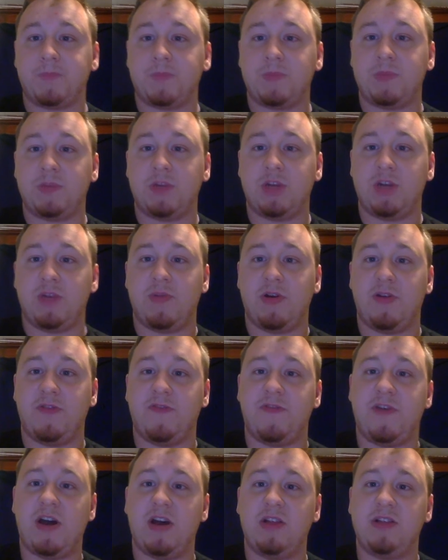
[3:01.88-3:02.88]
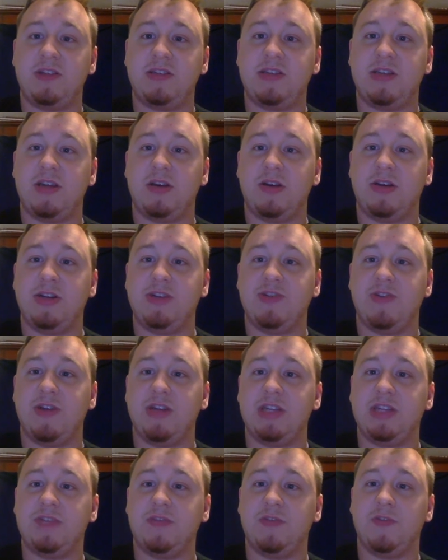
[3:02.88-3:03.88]
Talk about voluntary
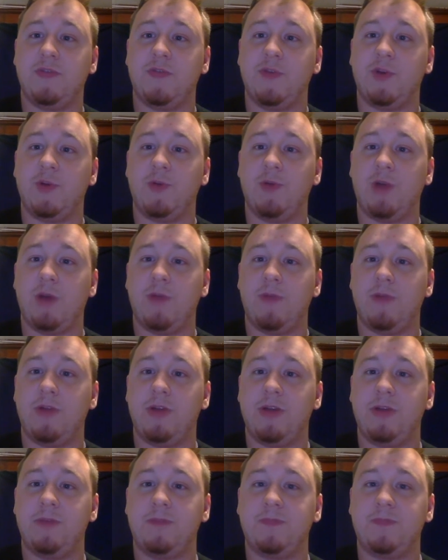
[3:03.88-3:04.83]
transfer of real property,